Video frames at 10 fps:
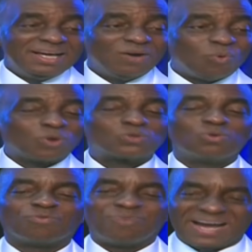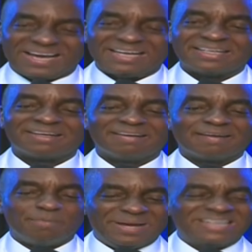What you find
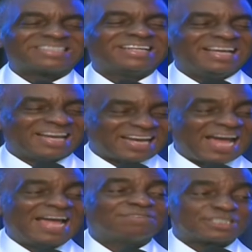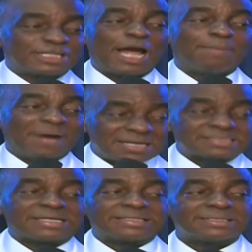remains a lifetime
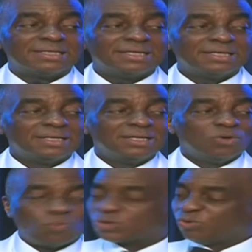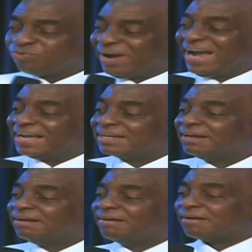asset. What you find
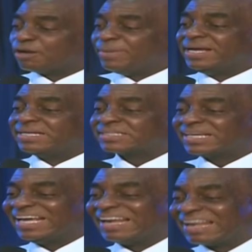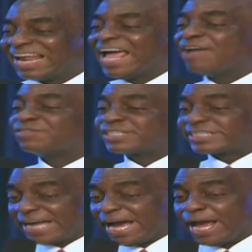remains a
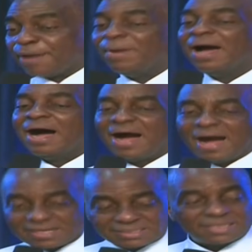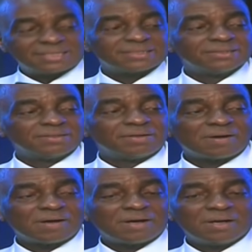lifetime asset.
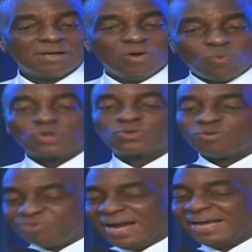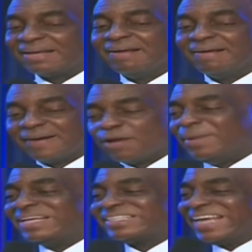What you find remains